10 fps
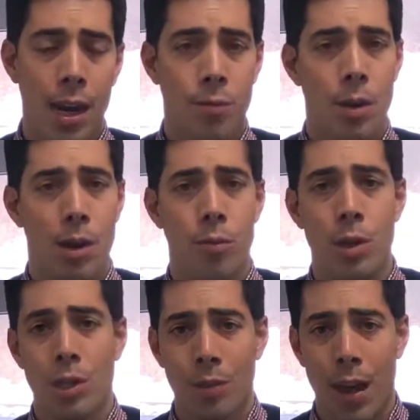if you have
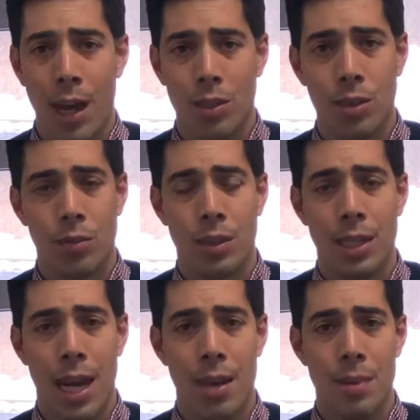risk factors for
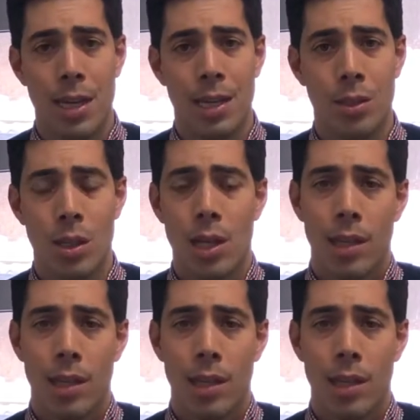diabetes,